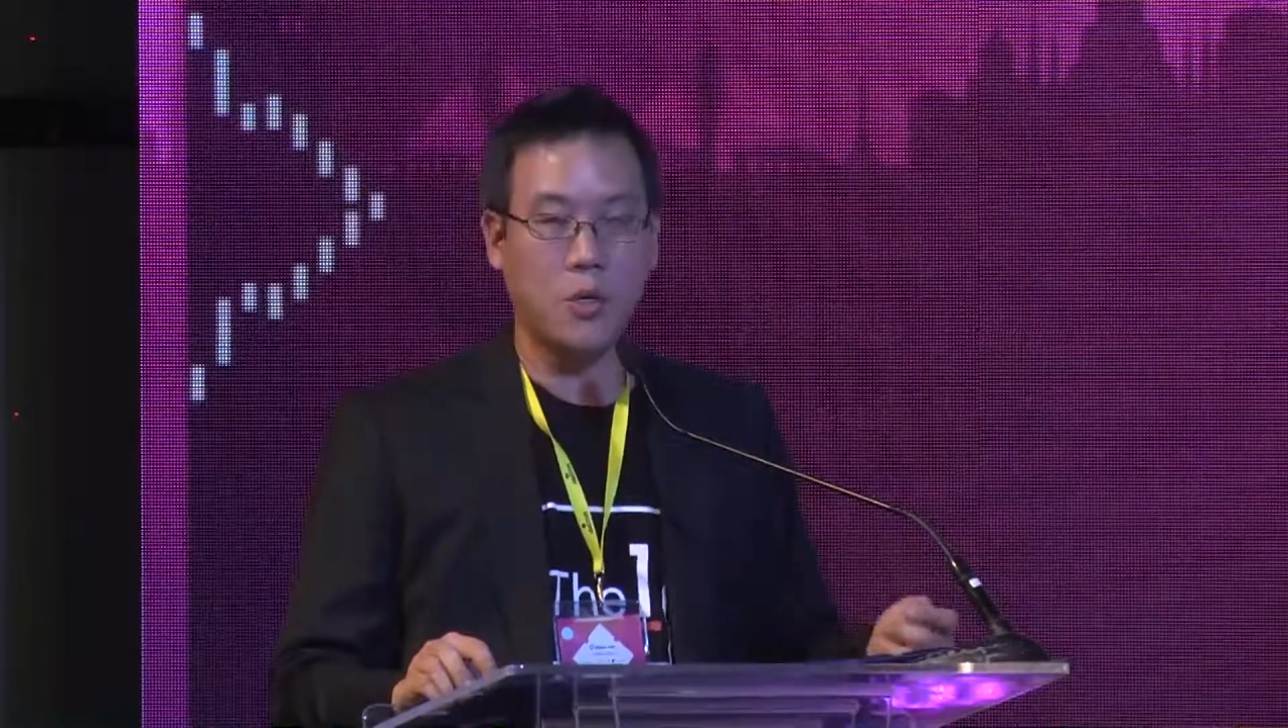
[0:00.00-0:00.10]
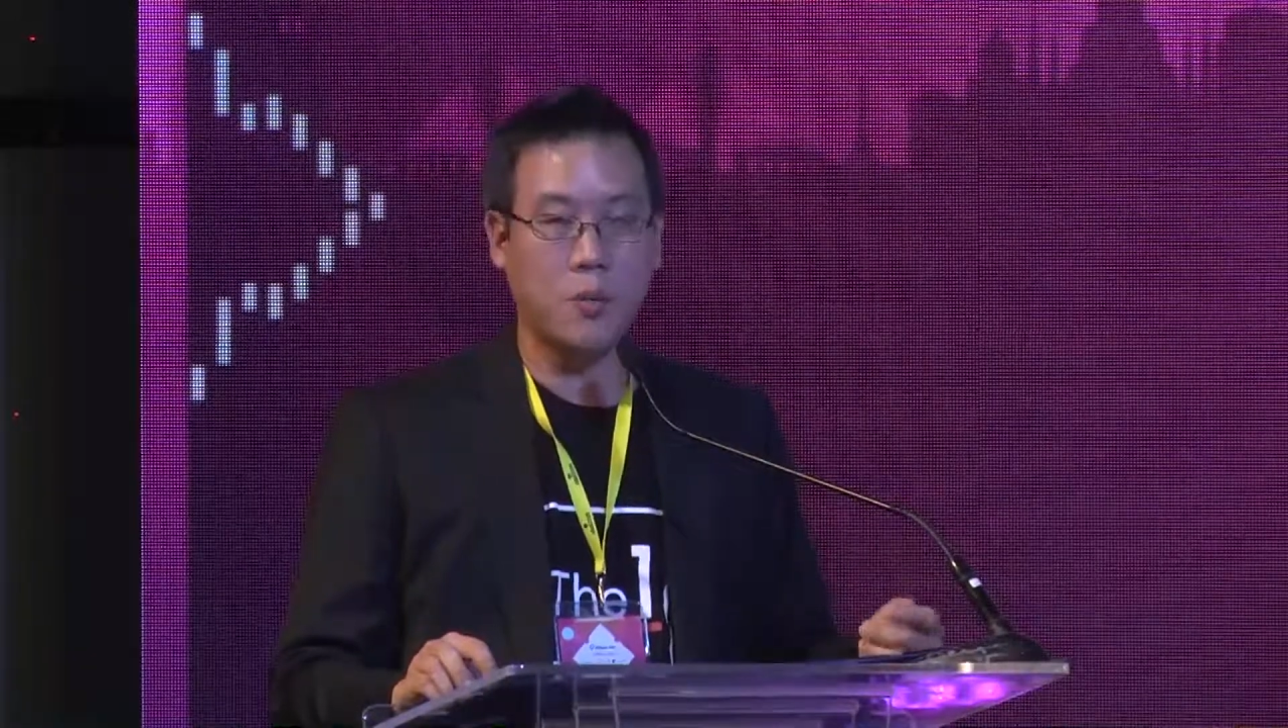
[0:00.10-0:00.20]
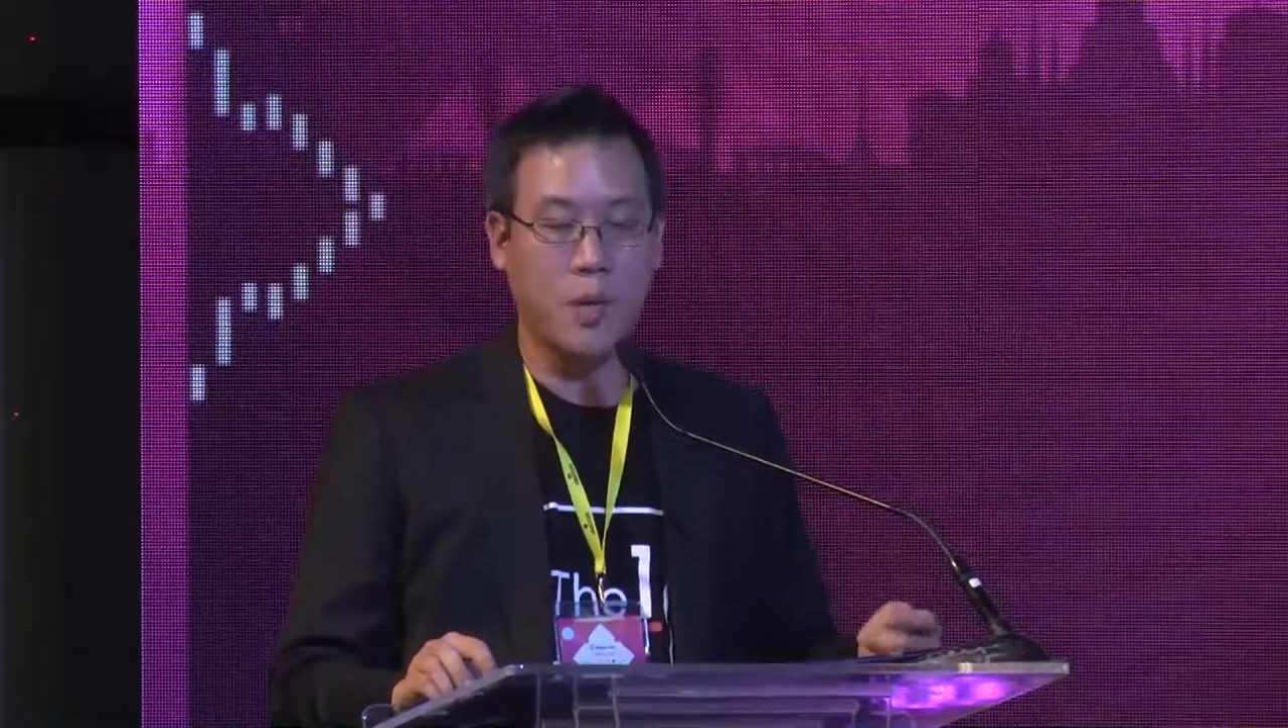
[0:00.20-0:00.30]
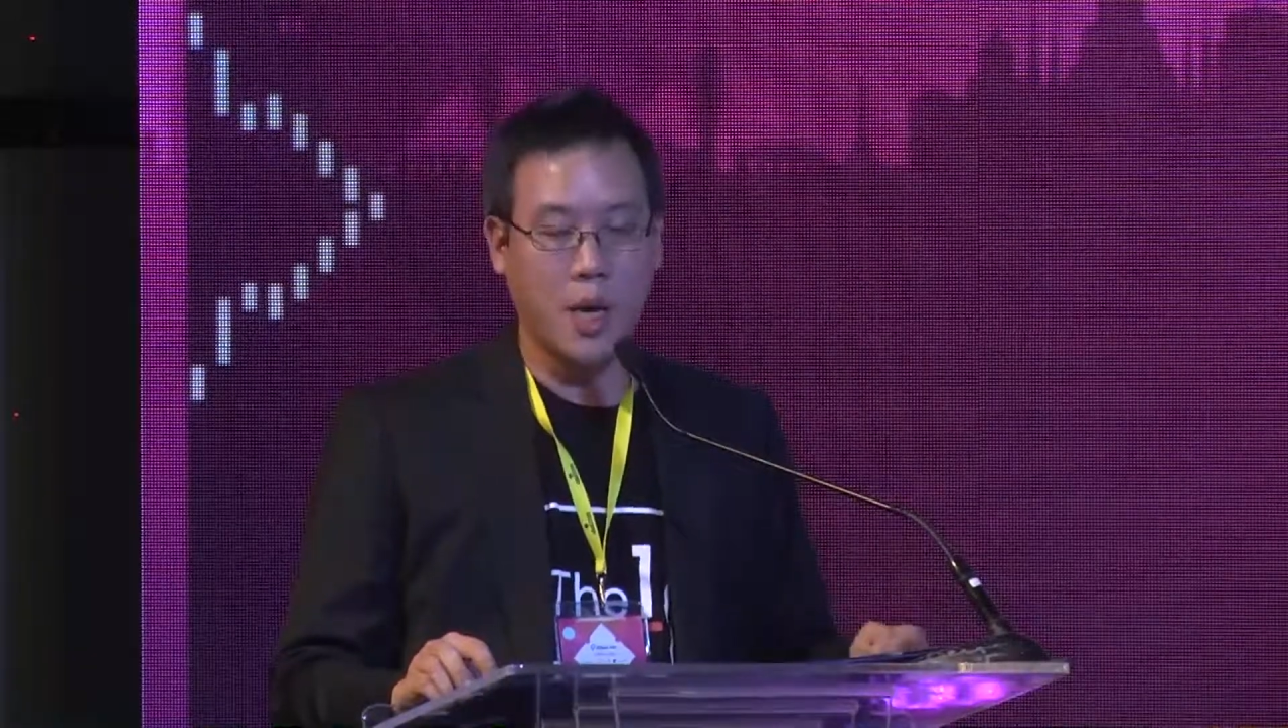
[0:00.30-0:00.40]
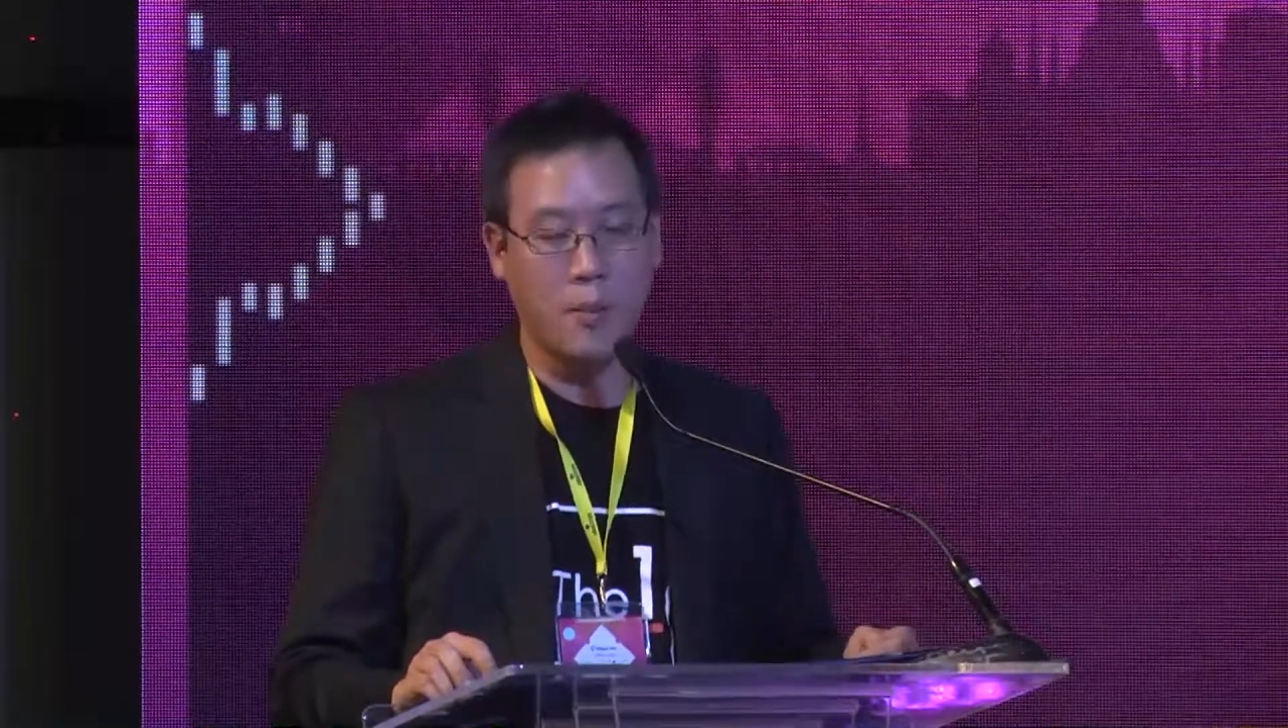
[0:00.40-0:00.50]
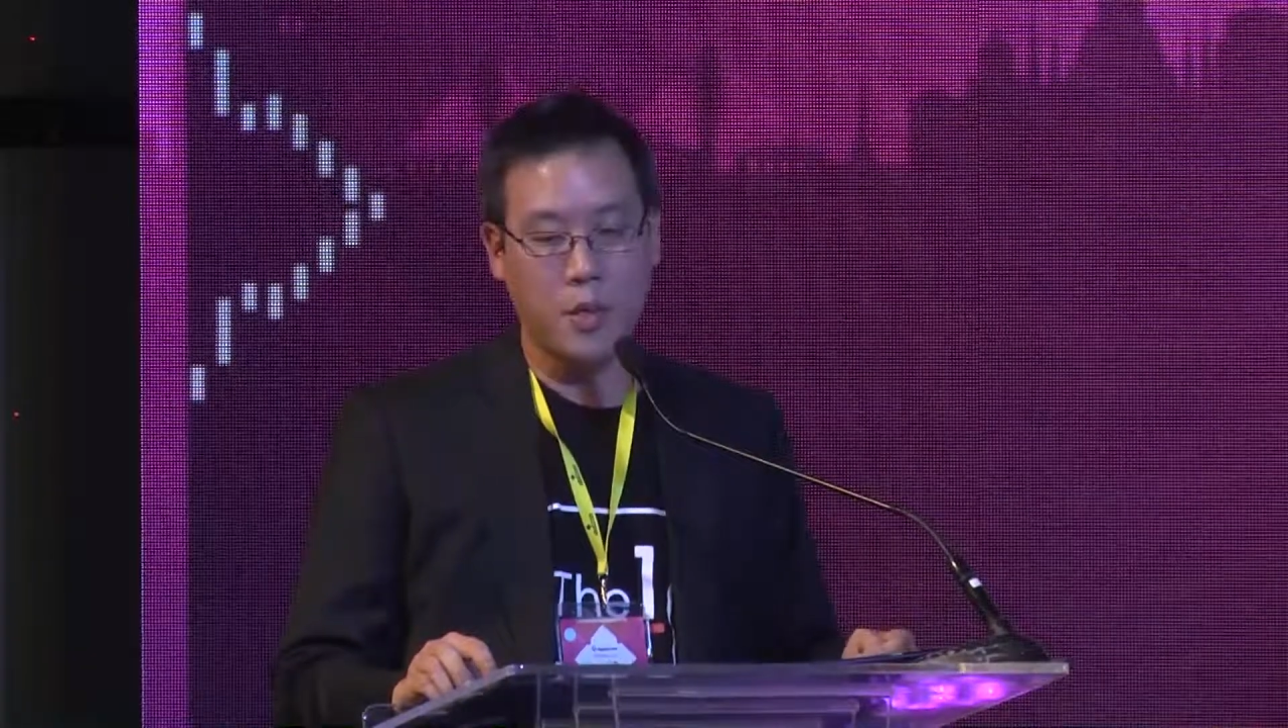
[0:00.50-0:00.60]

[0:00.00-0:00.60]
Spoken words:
pick up